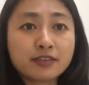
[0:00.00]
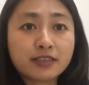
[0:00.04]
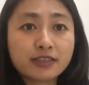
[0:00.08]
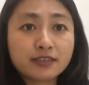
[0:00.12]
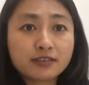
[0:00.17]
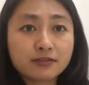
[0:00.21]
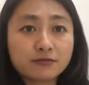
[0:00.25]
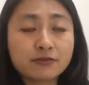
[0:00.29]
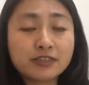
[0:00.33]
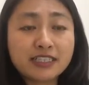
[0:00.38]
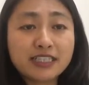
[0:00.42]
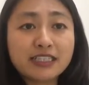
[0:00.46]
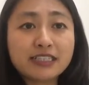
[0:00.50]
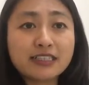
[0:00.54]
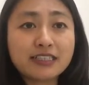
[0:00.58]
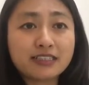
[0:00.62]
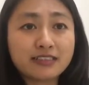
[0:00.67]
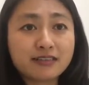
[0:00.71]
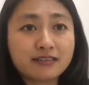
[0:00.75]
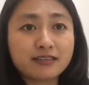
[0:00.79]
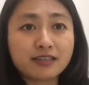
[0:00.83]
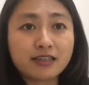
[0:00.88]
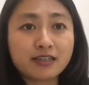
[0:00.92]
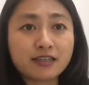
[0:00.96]

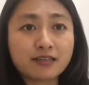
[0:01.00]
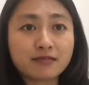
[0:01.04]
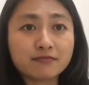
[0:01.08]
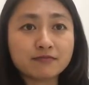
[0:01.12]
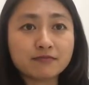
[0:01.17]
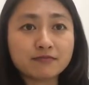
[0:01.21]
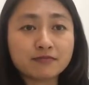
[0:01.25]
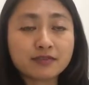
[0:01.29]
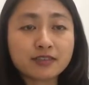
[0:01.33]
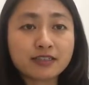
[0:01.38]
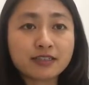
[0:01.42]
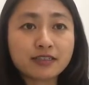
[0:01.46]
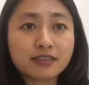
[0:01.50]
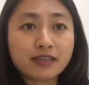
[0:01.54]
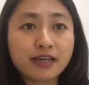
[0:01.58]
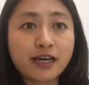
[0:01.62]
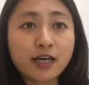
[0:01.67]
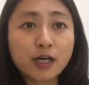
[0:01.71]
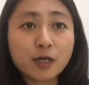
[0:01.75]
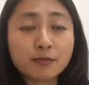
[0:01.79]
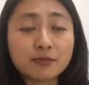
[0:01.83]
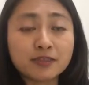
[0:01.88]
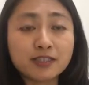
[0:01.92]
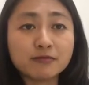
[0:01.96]
really
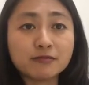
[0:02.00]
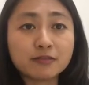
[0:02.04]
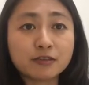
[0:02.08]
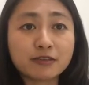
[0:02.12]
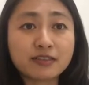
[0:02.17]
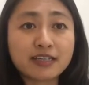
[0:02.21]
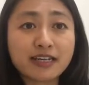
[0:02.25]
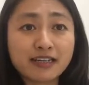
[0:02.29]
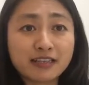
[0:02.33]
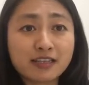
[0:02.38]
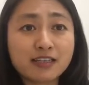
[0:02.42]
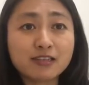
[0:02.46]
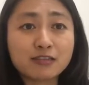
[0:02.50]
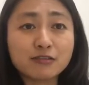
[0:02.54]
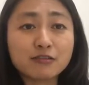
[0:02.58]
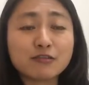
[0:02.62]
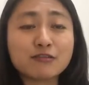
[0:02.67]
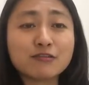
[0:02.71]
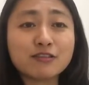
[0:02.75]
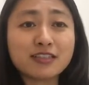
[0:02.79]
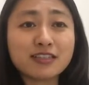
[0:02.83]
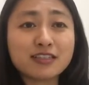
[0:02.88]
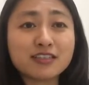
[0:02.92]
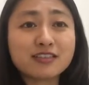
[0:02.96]
help them to get
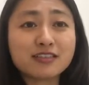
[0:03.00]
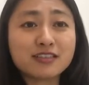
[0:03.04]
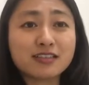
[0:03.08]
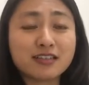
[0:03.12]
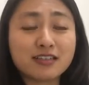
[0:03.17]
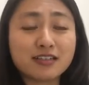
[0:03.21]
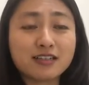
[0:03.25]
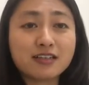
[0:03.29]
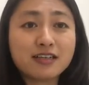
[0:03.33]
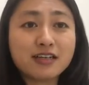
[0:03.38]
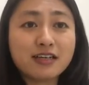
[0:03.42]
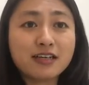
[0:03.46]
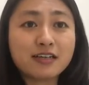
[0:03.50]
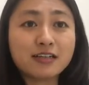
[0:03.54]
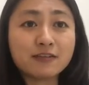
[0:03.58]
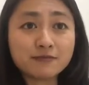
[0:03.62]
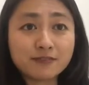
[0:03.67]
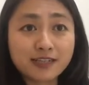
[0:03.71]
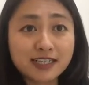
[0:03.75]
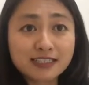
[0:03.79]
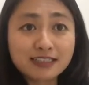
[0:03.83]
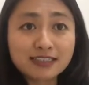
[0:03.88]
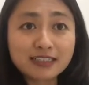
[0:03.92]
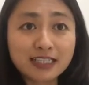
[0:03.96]
through this
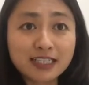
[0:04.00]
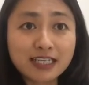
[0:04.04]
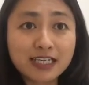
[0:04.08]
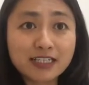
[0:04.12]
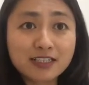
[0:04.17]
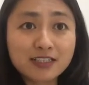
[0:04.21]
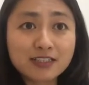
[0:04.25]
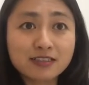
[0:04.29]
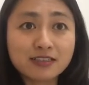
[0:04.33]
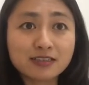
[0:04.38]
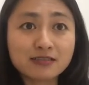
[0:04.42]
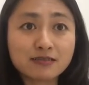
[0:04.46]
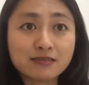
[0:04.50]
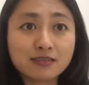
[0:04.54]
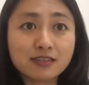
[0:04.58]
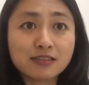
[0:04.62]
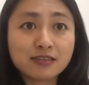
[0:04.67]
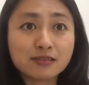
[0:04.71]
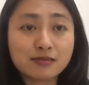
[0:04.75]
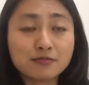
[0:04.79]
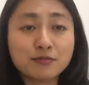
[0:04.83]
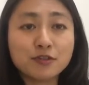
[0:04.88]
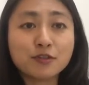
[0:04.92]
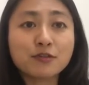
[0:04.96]
investigation
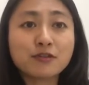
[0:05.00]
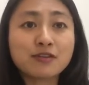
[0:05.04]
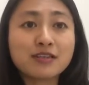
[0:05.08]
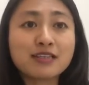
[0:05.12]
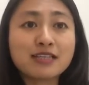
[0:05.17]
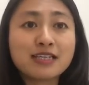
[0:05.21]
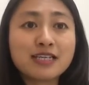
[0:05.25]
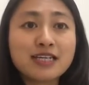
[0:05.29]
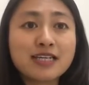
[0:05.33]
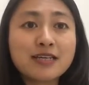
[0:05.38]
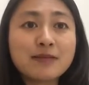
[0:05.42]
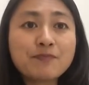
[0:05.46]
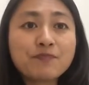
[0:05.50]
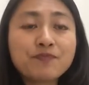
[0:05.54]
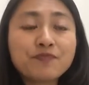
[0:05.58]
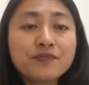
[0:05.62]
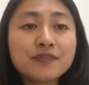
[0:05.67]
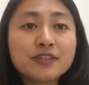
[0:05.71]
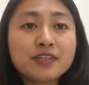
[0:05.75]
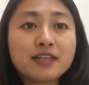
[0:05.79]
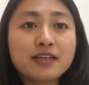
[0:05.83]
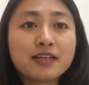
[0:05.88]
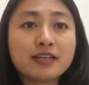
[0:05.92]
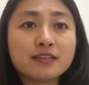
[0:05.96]
smoothly,
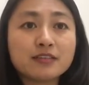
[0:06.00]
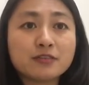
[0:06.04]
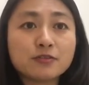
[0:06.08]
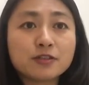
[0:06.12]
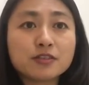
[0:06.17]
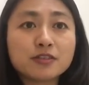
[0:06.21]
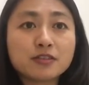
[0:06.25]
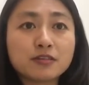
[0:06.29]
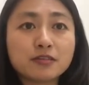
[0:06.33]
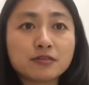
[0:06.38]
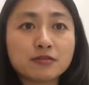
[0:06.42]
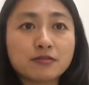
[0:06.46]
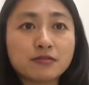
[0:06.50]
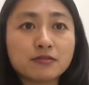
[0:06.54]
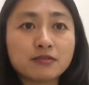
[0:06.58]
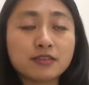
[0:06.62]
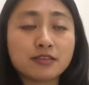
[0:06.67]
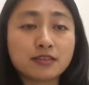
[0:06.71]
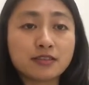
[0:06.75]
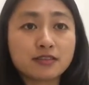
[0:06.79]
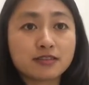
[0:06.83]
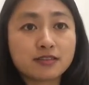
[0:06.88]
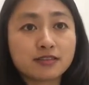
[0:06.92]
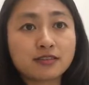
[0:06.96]
and also
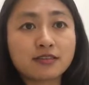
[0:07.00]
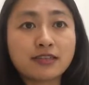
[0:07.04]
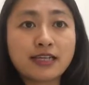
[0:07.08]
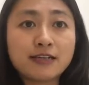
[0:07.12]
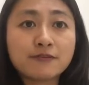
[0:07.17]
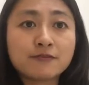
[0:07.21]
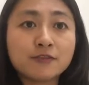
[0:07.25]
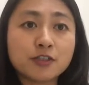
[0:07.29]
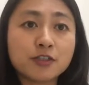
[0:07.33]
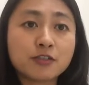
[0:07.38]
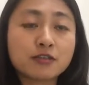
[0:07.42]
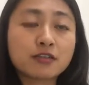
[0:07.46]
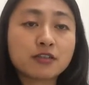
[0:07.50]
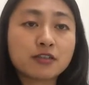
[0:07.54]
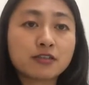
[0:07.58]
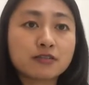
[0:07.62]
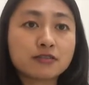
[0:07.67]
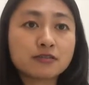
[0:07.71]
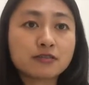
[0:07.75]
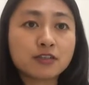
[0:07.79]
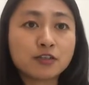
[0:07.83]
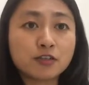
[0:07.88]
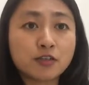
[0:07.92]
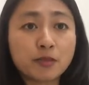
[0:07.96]
the level
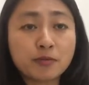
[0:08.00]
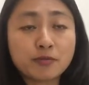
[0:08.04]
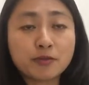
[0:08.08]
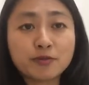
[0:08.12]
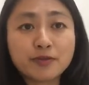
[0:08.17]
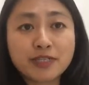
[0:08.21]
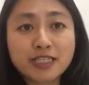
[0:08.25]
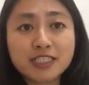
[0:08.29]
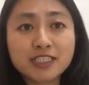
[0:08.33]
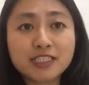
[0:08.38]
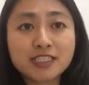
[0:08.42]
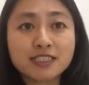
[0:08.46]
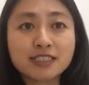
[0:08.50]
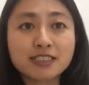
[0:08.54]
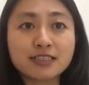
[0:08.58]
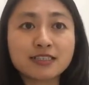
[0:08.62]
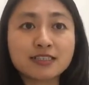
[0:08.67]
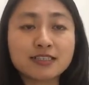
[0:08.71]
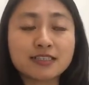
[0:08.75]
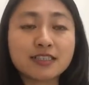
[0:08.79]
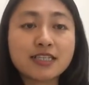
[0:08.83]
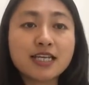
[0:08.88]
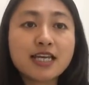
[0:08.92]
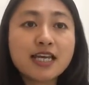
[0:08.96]
of
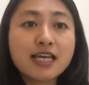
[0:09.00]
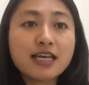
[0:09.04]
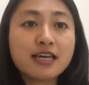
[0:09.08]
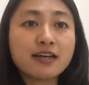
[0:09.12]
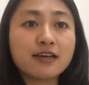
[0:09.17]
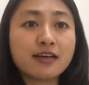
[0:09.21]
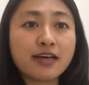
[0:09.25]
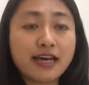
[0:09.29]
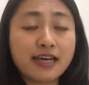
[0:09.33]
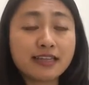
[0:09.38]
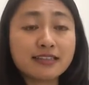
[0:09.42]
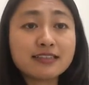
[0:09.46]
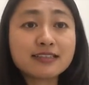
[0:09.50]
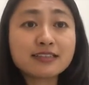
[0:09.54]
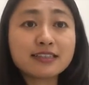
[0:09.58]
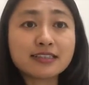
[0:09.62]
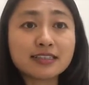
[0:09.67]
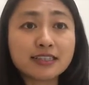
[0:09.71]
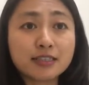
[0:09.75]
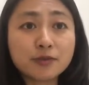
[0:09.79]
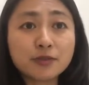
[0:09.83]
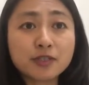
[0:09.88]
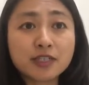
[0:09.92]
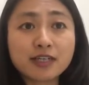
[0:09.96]
cooperation,
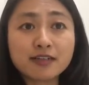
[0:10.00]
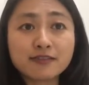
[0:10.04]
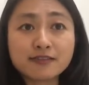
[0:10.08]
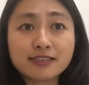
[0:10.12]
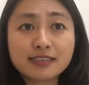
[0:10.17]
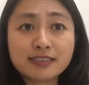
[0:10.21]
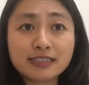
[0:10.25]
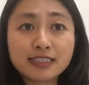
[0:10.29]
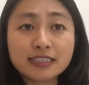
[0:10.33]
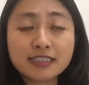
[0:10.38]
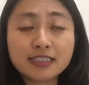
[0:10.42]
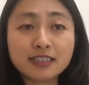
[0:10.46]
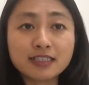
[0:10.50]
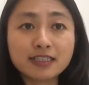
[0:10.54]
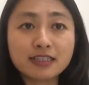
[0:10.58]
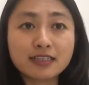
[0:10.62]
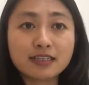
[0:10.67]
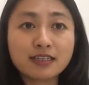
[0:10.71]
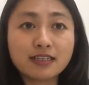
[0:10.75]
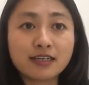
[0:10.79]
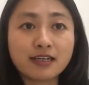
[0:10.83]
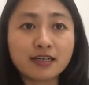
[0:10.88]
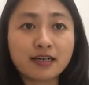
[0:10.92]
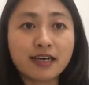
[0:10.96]
anything they will
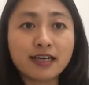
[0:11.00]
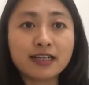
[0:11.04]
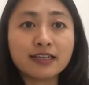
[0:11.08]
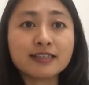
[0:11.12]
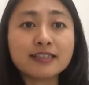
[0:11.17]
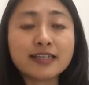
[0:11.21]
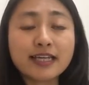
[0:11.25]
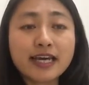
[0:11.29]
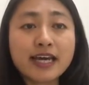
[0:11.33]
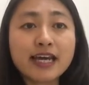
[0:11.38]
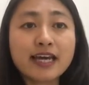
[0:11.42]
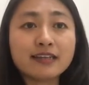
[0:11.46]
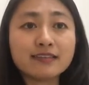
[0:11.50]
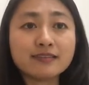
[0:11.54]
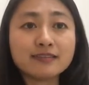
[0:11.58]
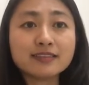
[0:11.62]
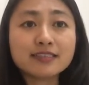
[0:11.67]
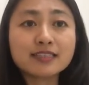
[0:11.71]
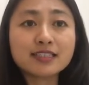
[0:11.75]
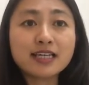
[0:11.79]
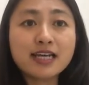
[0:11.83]
consider in the end,